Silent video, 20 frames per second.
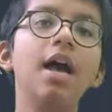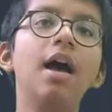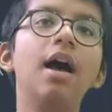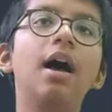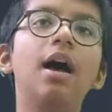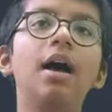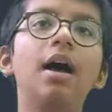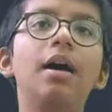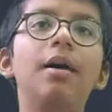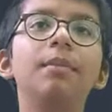
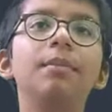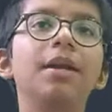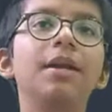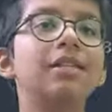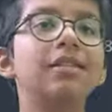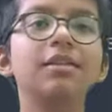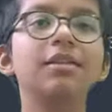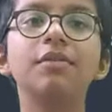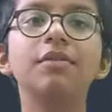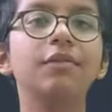
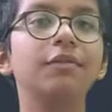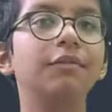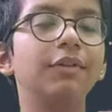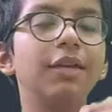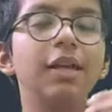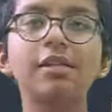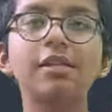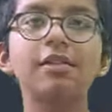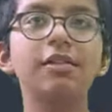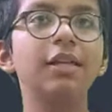
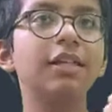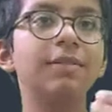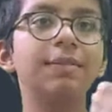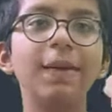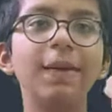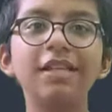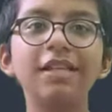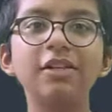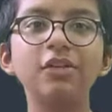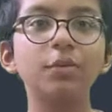it's
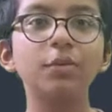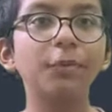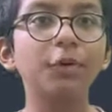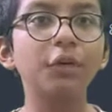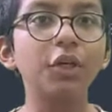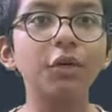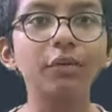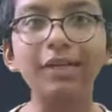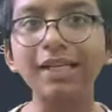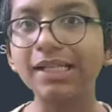basis
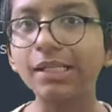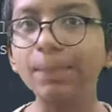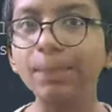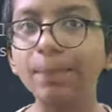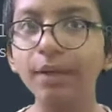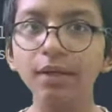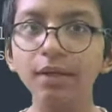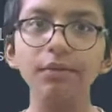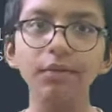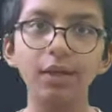upon your
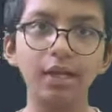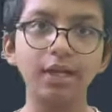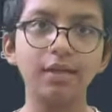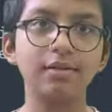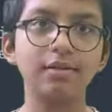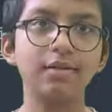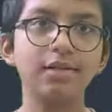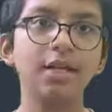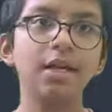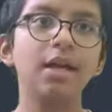
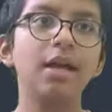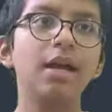experience.